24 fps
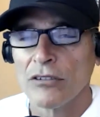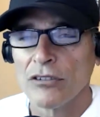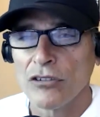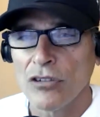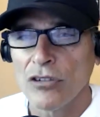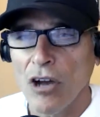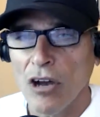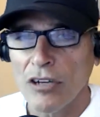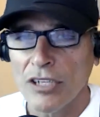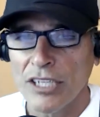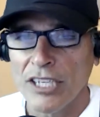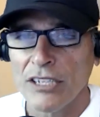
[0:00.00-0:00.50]

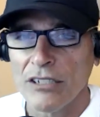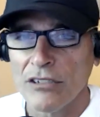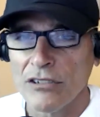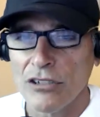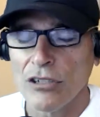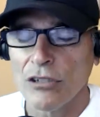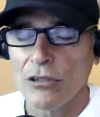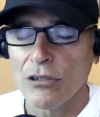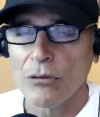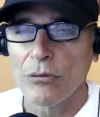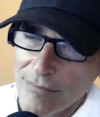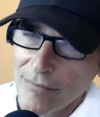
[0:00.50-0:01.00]
talking
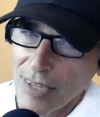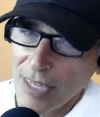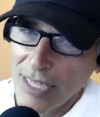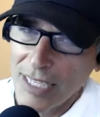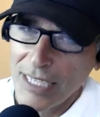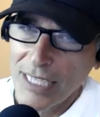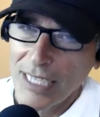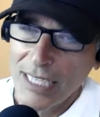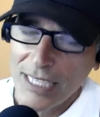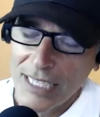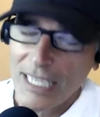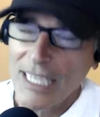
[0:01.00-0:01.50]
to
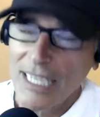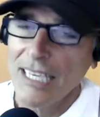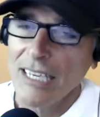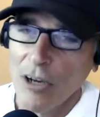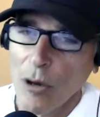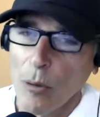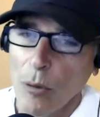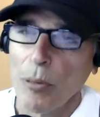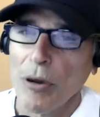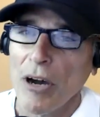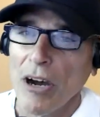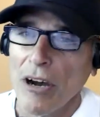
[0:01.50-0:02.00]
the
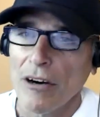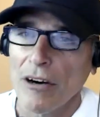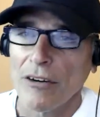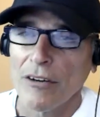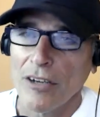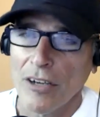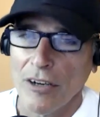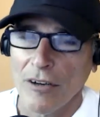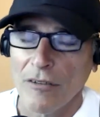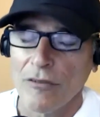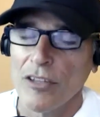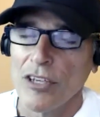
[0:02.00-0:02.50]
ego part
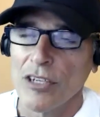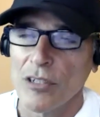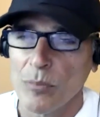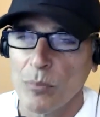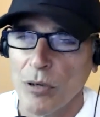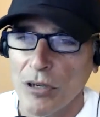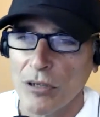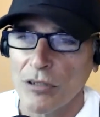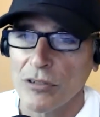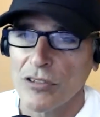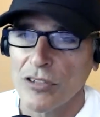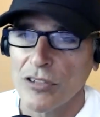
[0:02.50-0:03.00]
of this
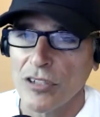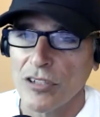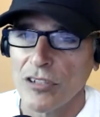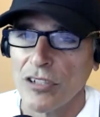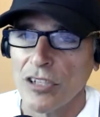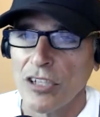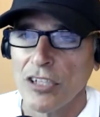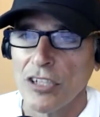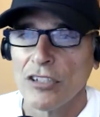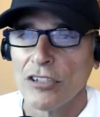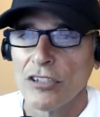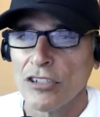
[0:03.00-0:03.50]
person
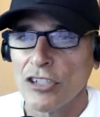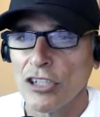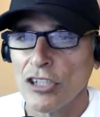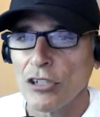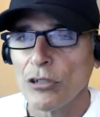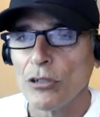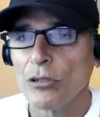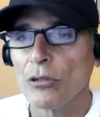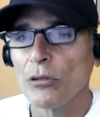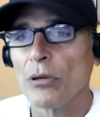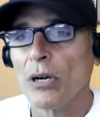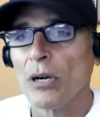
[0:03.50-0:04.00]

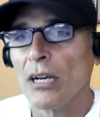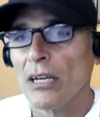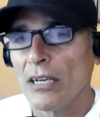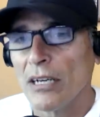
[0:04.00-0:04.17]
to